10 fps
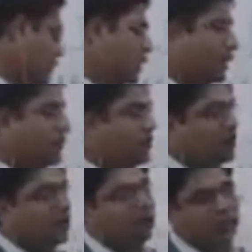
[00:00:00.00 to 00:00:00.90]

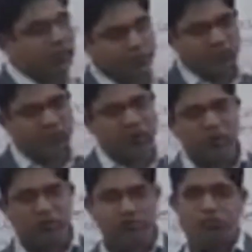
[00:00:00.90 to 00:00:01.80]
Cultural and religious
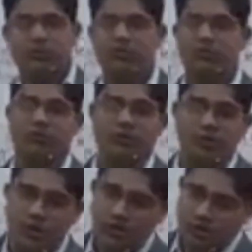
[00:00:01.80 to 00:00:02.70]
rights. What is civic
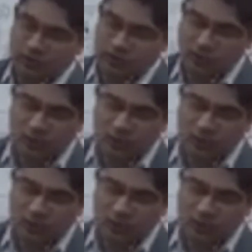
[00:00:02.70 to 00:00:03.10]
rights?